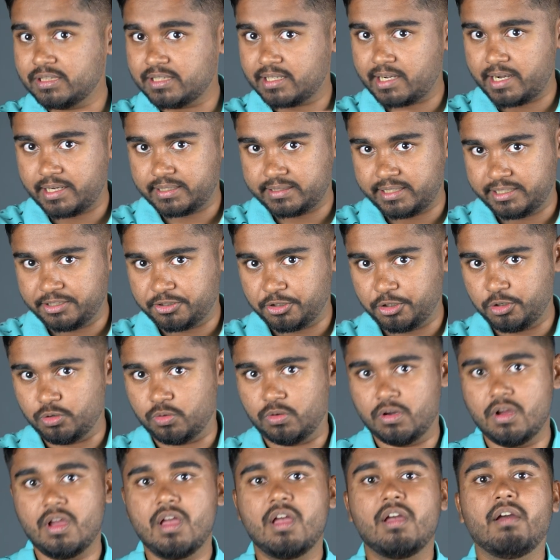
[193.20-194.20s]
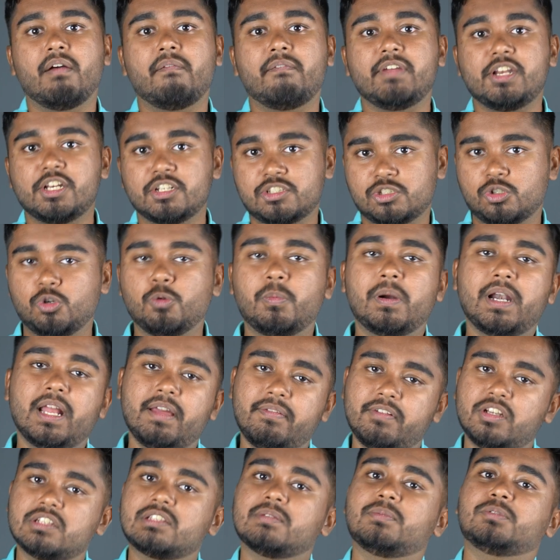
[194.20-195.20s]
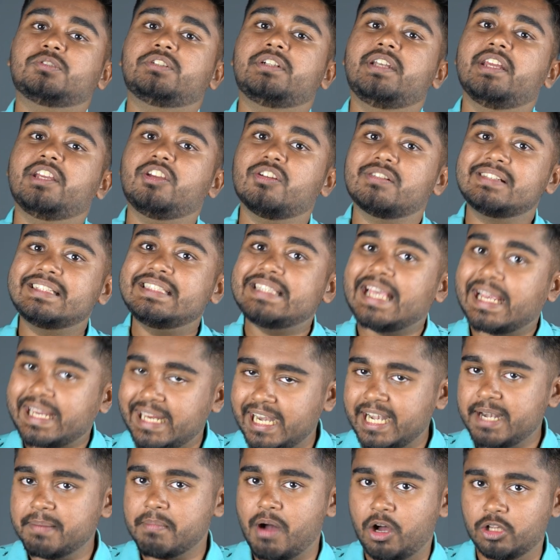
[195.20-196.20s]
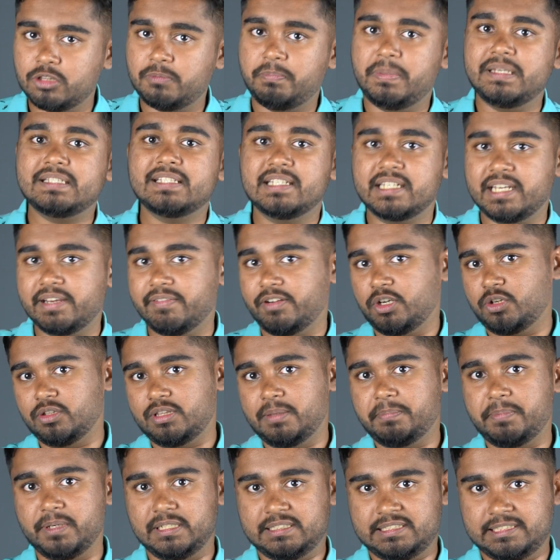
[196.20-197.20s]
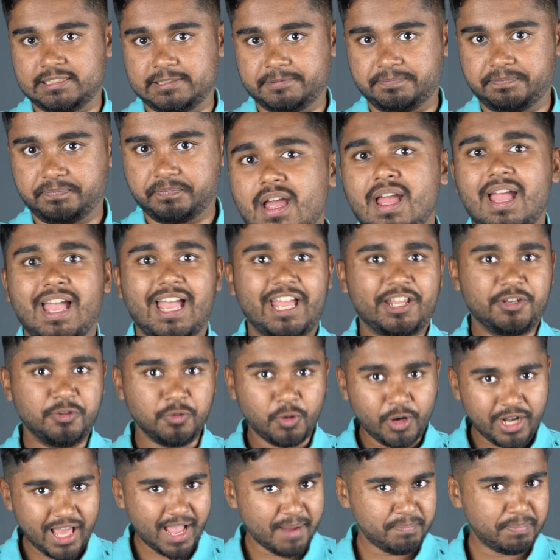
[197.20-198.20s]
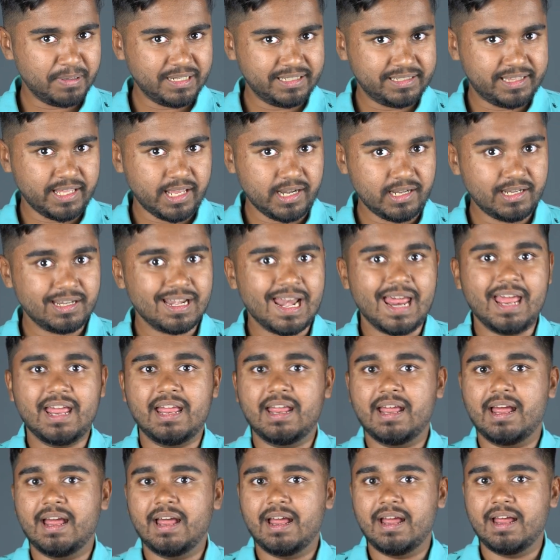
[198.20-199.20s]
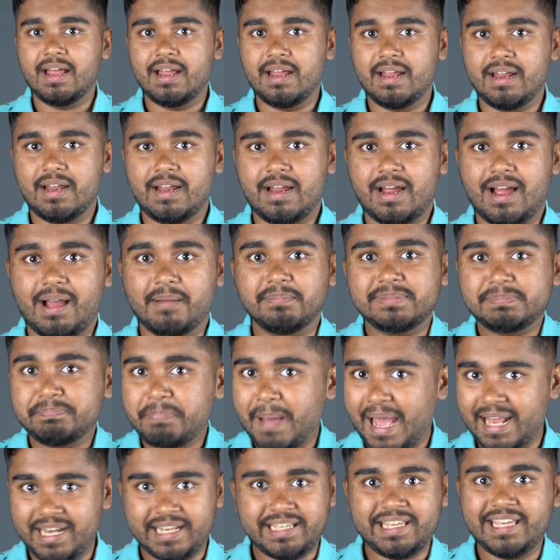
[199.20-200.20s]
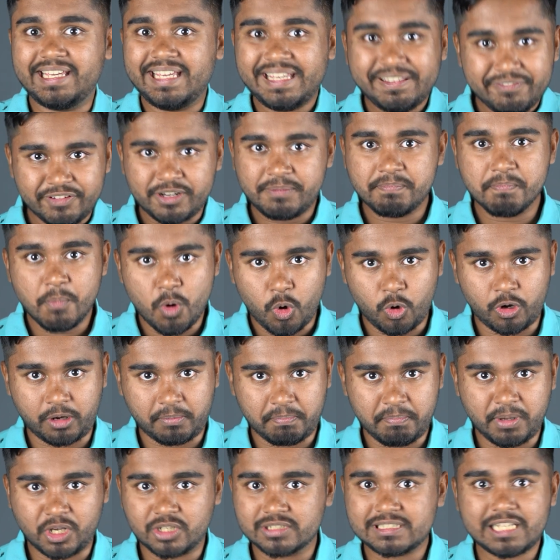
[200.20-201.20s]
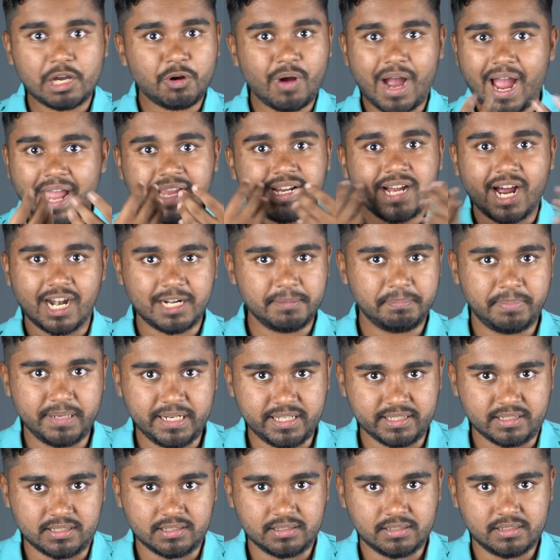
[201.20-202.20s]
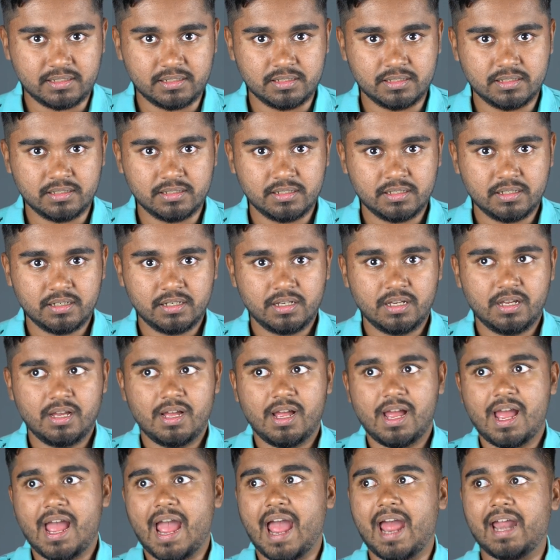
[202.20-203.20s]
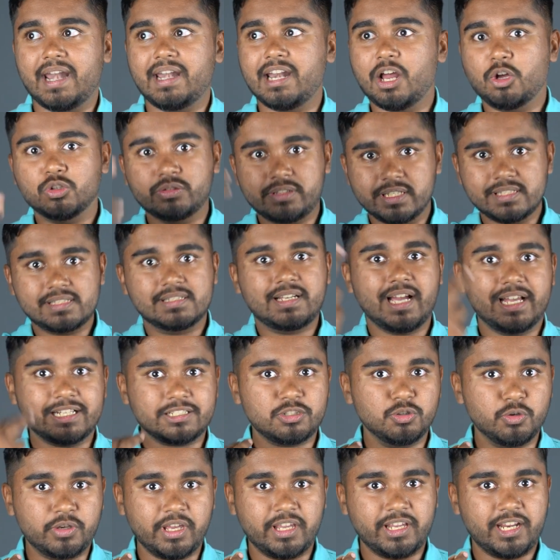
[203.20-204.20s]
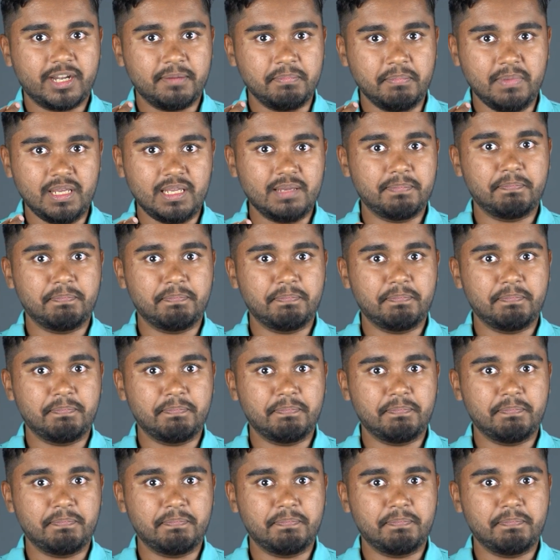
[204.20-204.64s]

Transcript: the right thing to do. When you're scuba diving, you're supposed to take your second mouthpiece and give it to the person. And you know what happened then? I'm panicking even more because now I can't breathe. And now this guy is looking at me